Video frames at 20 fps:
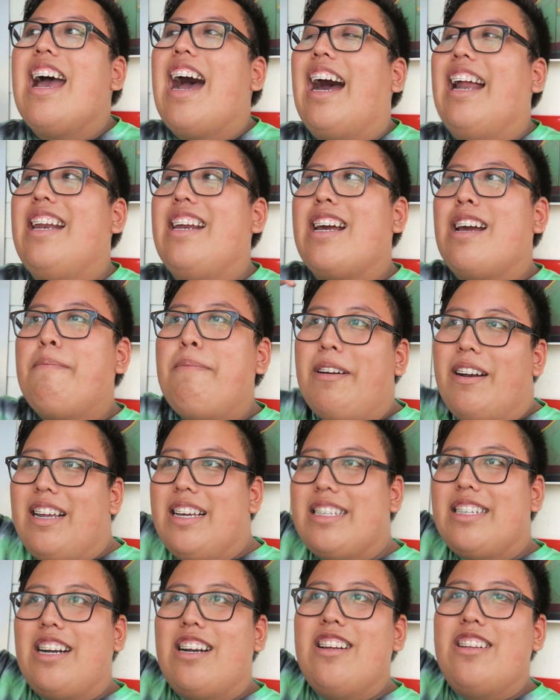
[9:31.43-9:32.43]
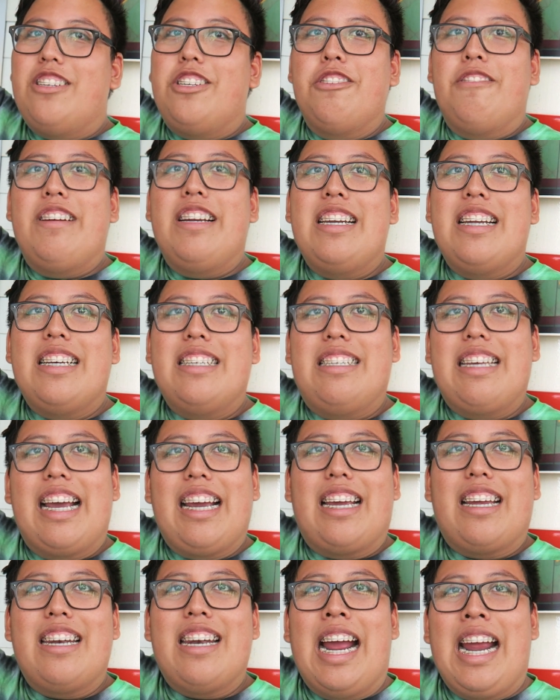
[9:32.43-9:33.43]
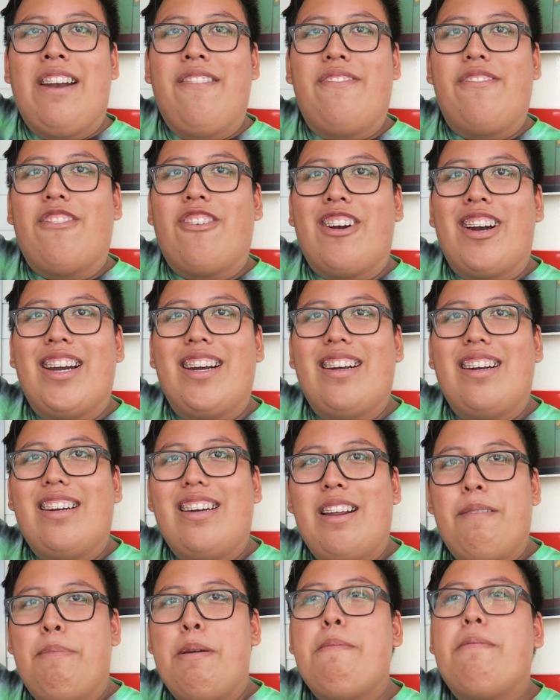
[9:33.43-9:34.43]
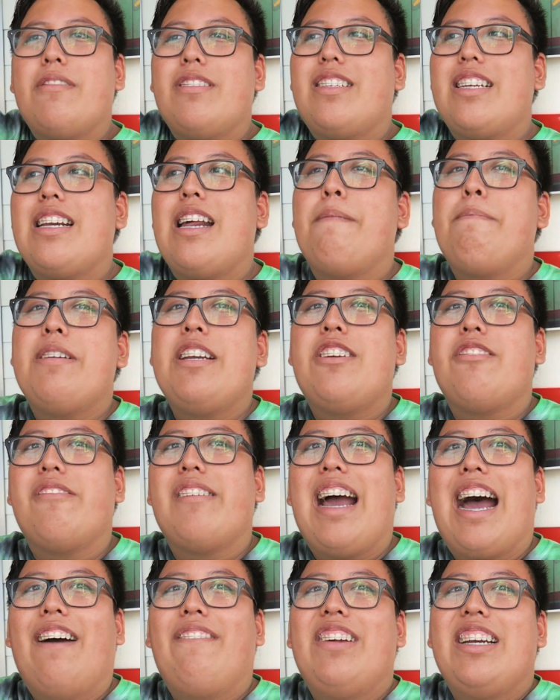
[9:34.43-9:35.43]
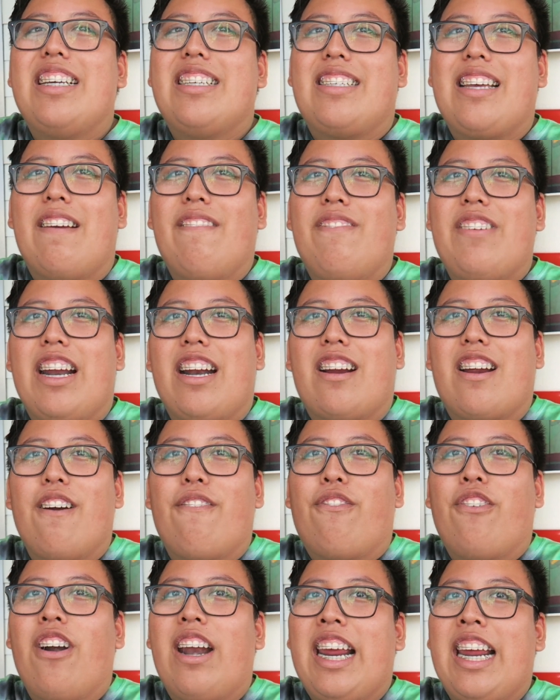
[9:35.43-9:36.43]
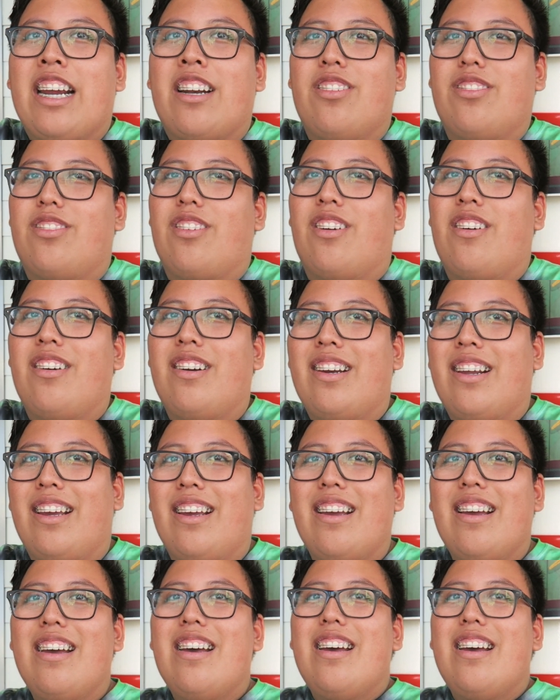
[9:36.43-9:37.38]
I think I barely started doing this like ninth grade. And people were saying I've been doing having the same haircut for years already.